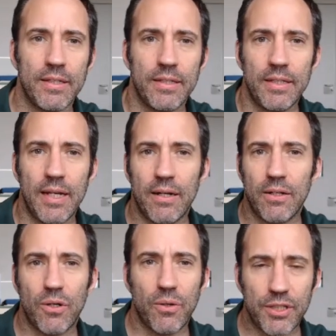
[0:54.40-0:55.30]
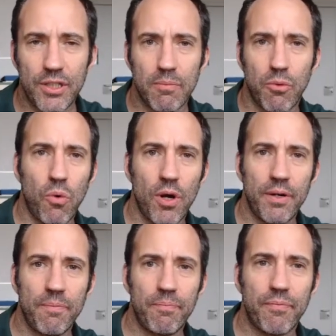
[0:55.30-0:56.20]
Now, question number
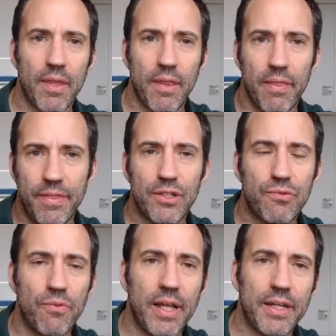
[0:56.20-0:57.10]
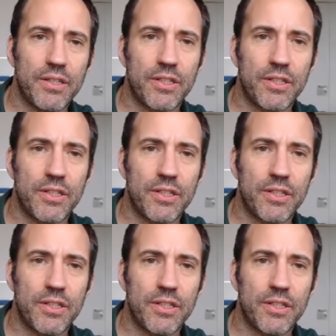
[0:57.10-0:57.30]
1, this relates